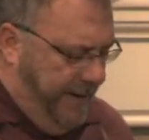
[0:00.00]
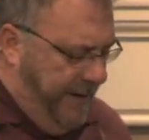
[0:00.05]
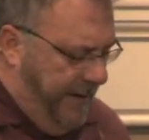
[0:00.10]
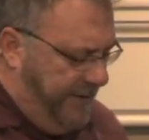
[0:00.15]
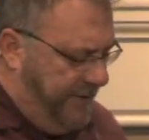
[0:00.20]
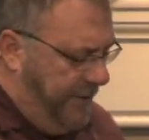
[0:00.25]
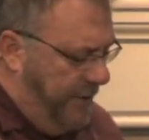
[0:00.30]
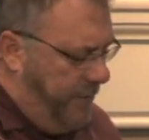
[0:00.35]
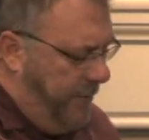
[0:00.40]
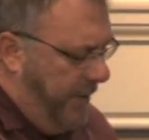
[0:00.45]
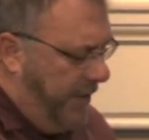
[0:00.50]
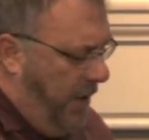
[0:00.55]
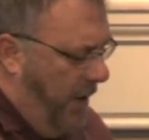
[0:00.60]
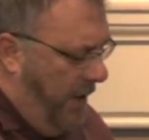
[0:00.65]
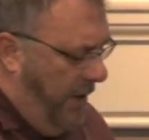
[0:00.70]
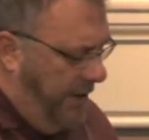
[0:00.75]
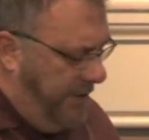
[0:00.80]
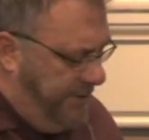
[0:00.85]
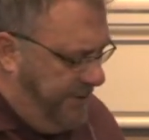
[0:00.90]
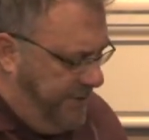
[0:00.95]
it's in
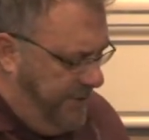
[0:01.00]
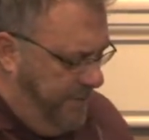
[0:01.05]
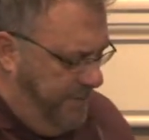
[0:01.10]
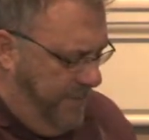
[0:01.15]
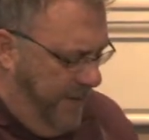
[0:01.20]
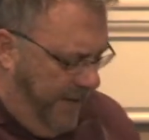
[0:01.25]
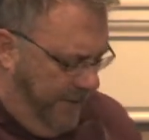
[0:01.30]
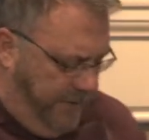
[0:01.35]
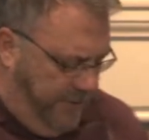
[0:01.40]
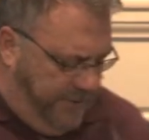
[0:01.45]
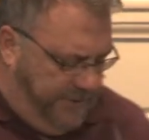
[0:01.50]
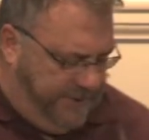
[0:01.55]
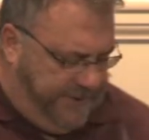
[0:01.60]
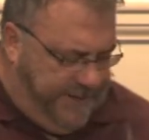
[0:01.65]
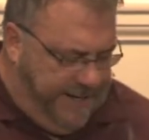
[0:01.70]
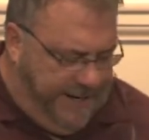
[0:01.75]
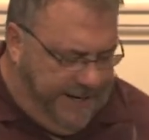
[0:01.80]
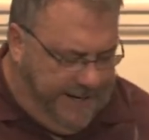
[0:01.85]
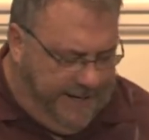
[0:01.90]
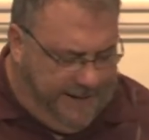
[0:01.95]
regards to Mother's
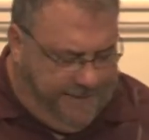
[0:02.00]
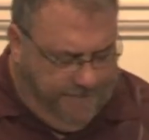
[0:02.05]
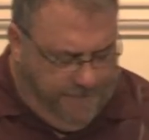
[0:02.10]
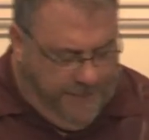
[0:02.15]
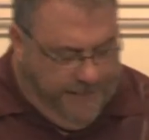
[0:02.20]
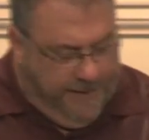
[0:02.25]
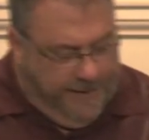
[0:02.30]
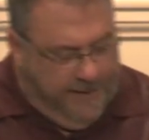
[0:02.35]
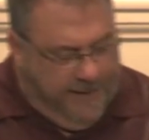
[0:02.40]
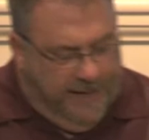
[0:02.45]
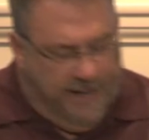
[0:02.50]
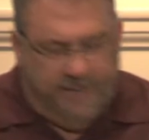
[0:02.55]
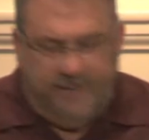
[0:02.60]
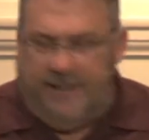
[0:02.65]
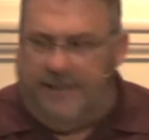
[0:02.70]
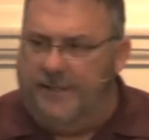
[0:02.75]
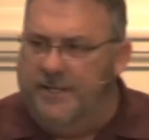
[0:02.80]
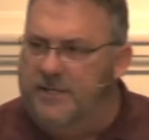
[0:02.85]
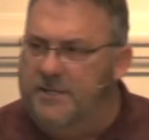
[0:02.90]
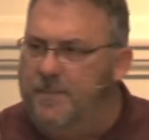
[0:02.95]
Day,
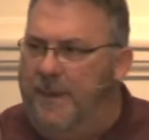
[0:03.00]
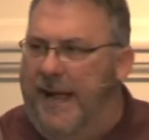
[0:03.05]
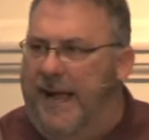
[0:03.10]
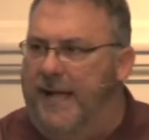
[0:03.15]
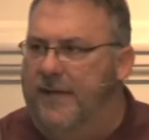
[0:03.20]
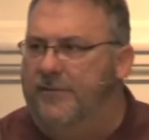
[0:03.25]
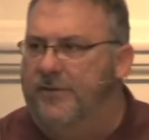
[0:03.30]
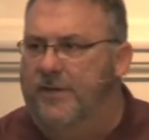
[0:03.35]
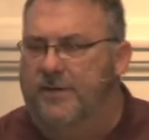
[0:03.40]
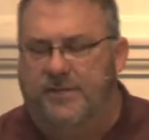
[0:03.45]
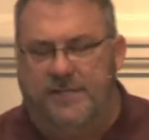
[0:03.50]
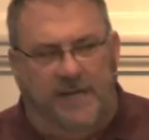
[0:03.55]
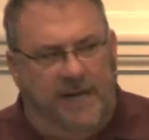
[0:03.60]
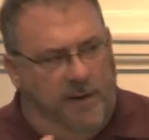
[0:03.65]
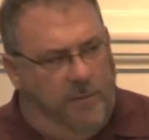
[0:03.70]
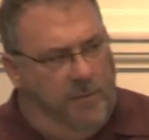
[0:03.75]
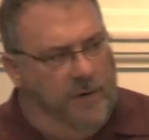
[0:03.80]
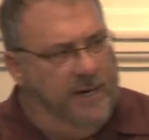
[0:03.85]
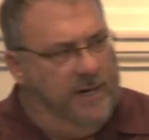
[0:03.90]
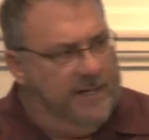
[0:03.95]
that this passage that
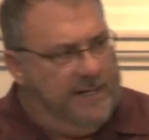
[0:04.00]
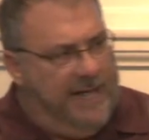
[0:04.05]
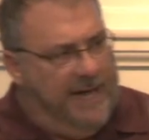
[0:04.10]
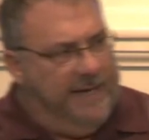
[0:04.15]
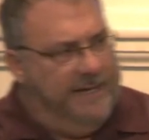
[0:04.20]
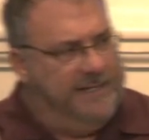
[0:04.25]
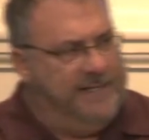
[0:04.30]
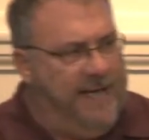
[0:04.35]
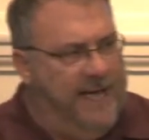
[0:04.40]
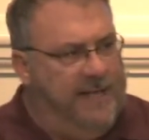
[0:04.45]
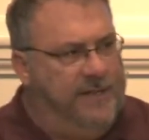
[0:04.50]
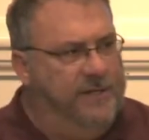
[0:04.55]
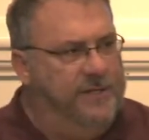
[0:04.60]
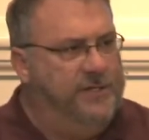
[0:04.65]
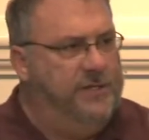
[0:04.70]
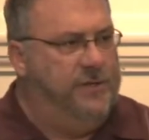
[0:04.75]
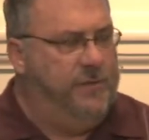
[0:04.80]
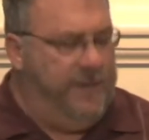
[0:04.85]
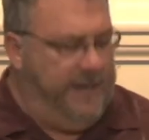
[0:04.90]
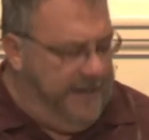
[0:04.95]
I want to kind of tie the
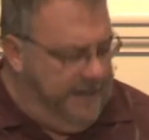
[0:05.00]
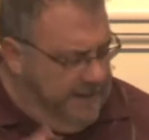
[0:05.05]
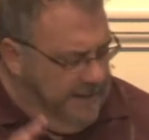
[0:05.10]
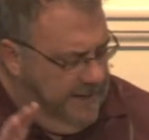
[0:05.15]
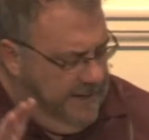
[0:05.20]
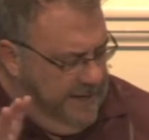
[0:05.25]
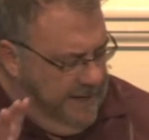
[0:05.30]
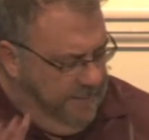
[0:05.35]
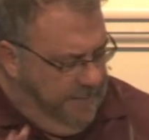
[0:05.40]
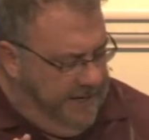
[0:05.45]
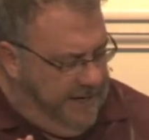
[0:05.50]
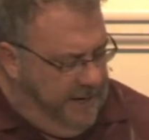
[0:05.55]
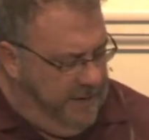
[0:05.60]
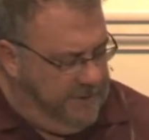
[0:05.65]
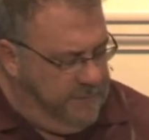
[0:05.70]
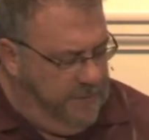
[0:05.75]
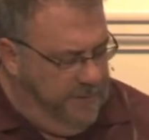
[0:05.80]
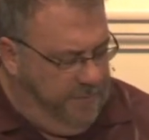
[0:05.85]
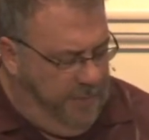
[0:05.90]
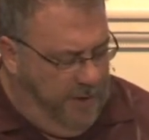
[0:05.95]
two in. But
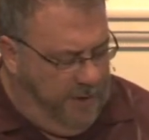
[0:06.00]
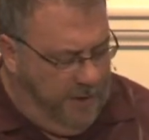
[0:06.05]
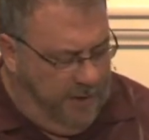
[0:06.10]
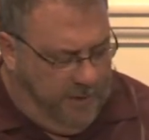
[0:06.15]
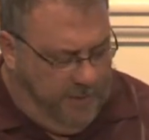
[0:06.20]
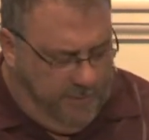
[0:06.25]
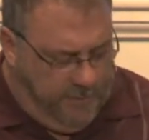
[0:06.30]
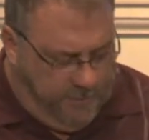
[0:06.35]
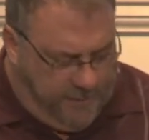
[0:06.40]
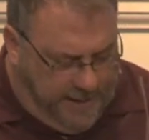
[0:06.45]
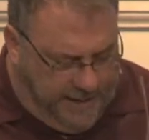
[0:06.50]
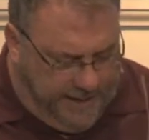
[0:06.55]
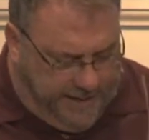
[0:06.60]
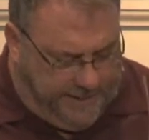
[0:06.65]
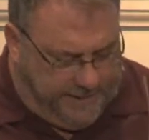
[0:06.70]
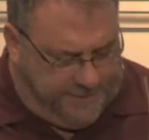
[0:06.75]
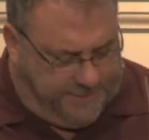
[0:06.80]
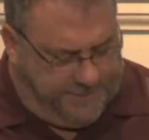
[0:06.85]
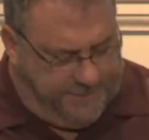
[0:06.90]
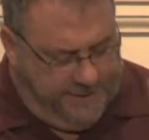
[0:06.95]
here's what Paul
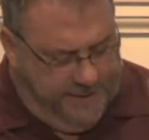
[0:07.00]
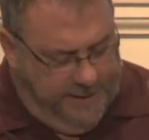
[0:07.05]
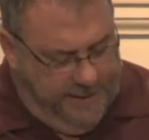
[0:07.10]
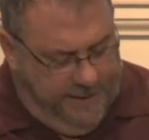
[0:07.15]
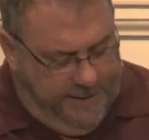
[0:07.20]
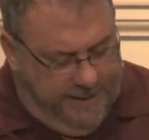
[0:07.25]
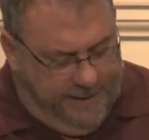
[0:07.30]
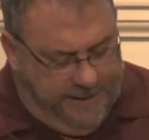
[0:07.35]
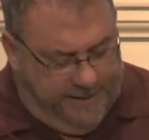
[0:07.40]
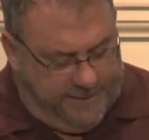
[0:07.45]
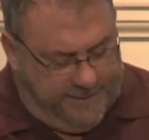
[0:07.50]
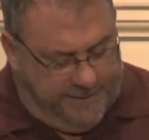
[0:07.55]
writes in his